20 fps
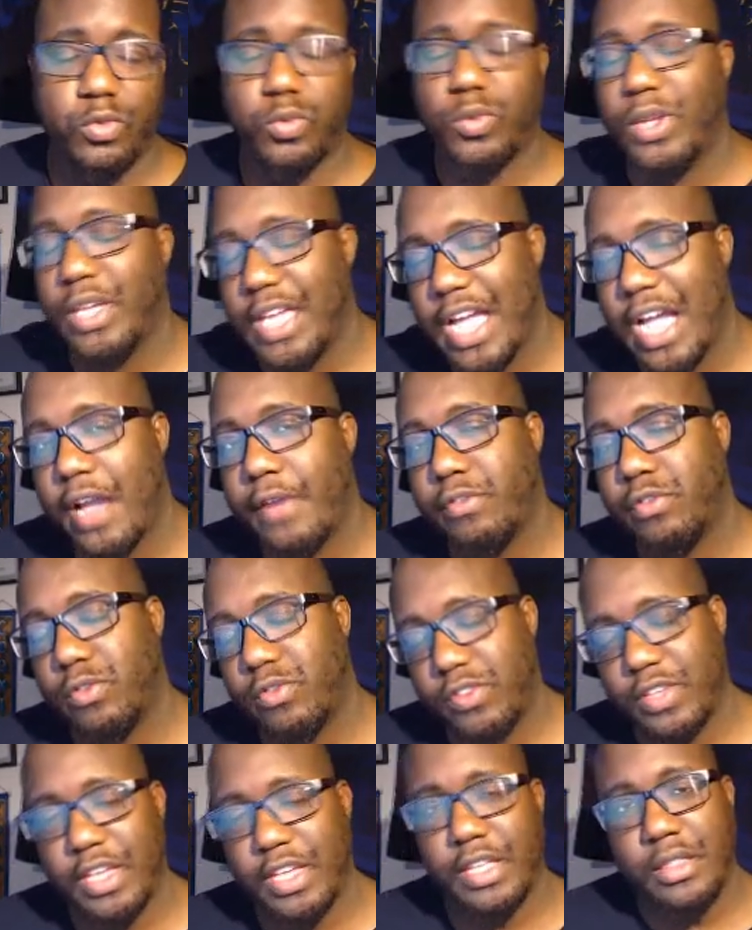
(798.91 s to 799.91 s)
We have to
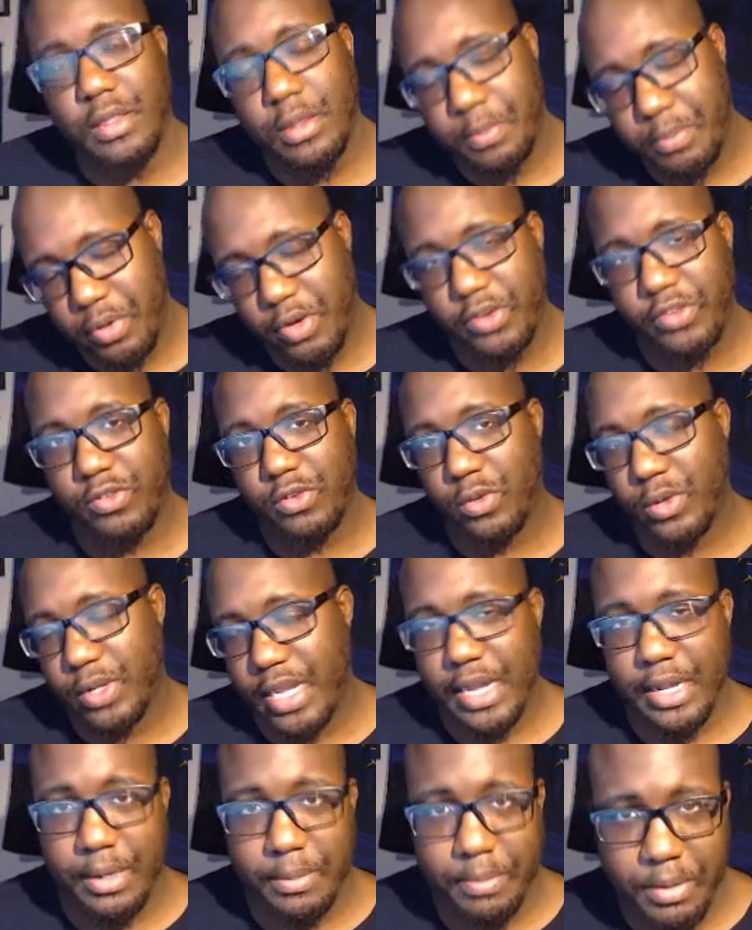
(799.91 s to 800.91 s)
take the personal
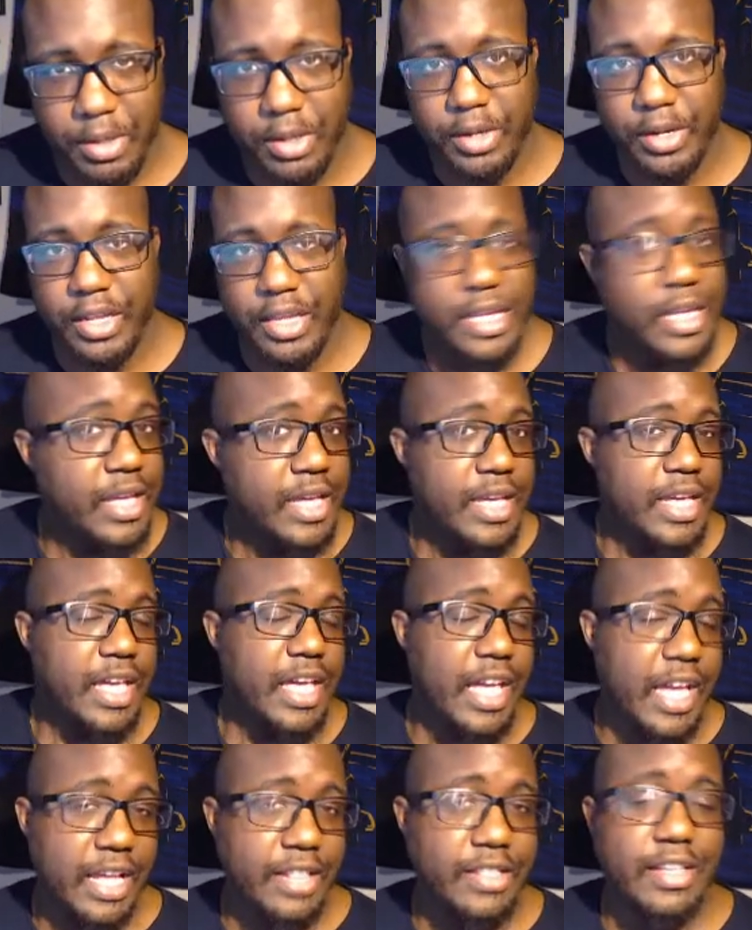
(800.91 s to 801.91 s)
accountability
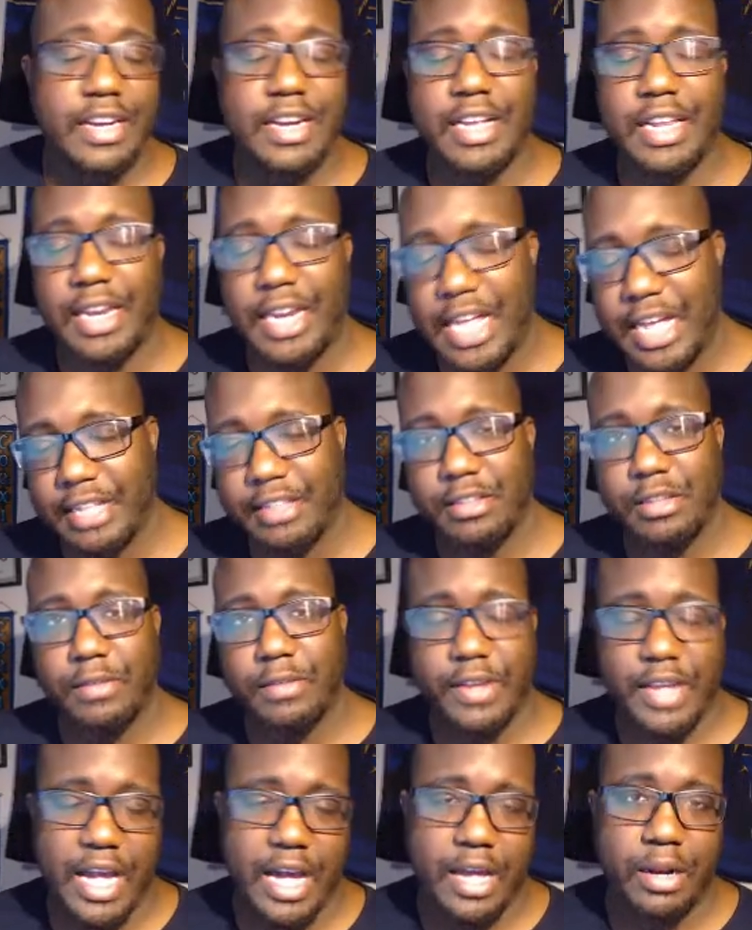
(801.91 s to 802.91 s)
and the collective
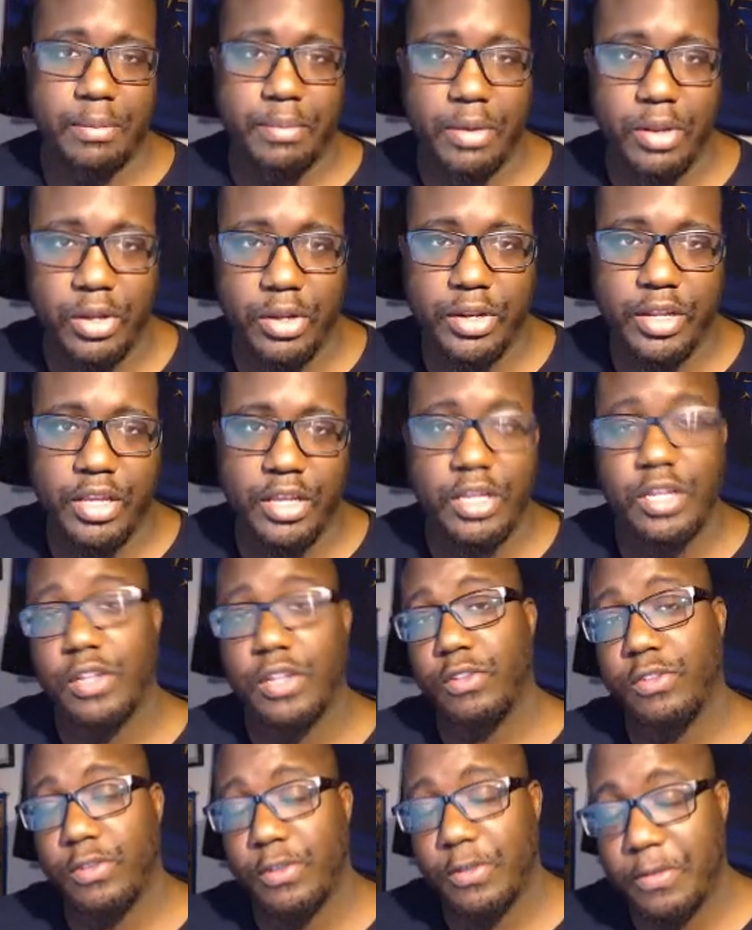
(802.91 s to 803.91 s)
accountability
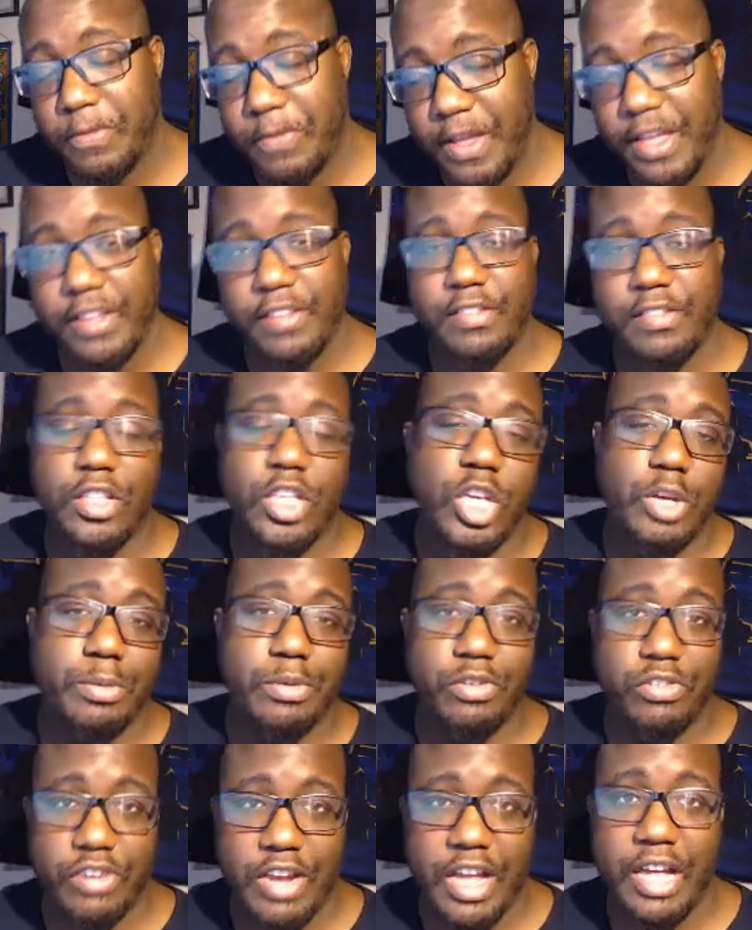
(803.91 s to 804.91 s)
to face the human
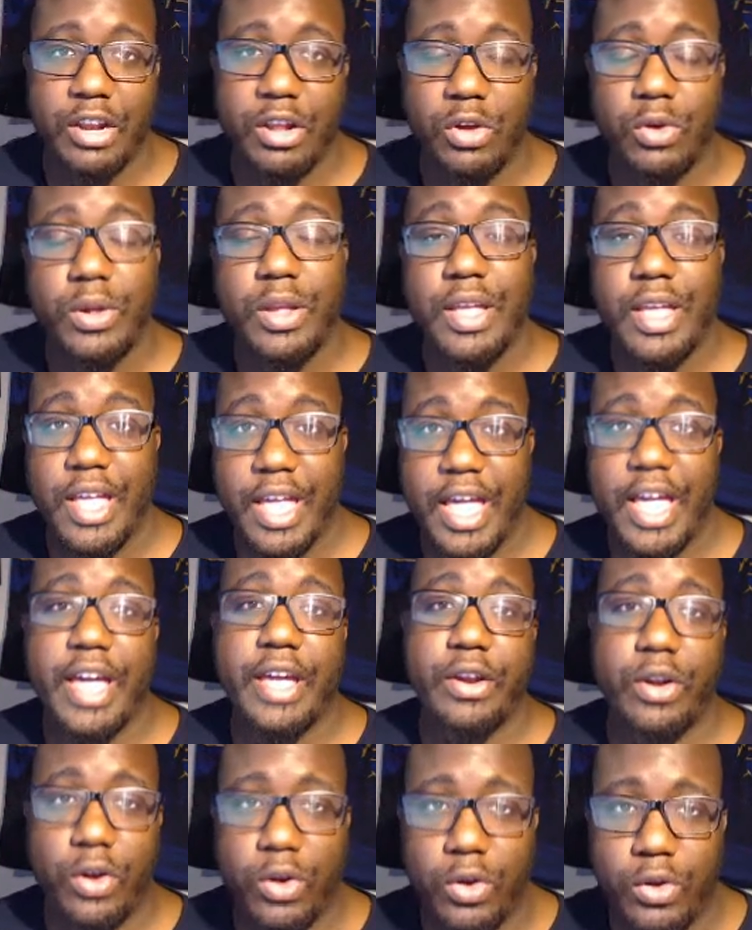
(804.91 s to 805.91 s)
shadow
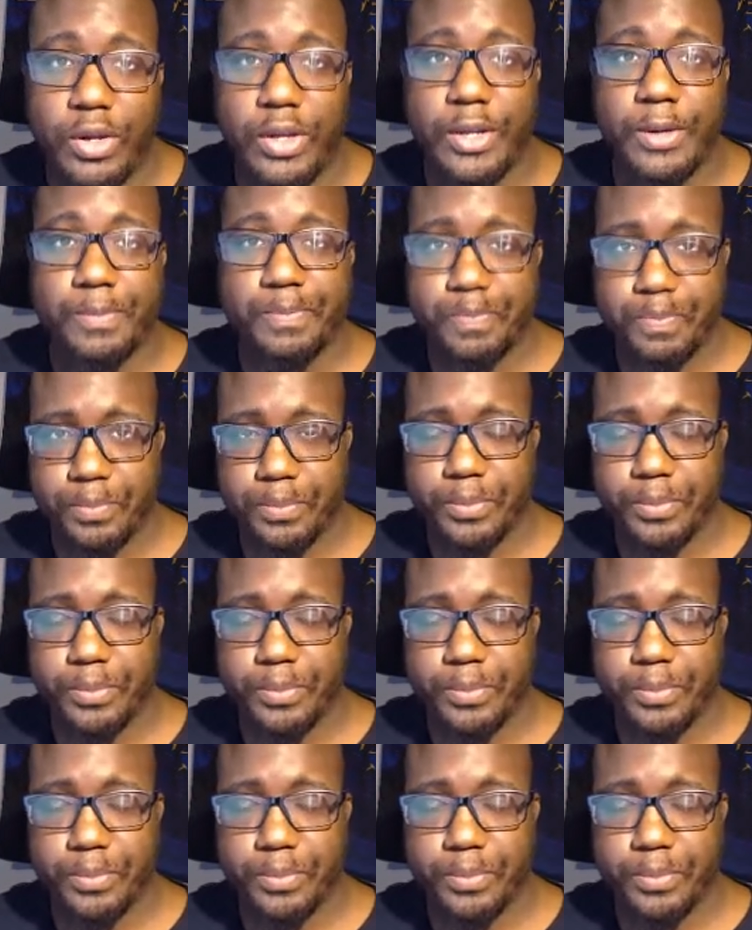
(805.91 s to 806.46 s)
head on.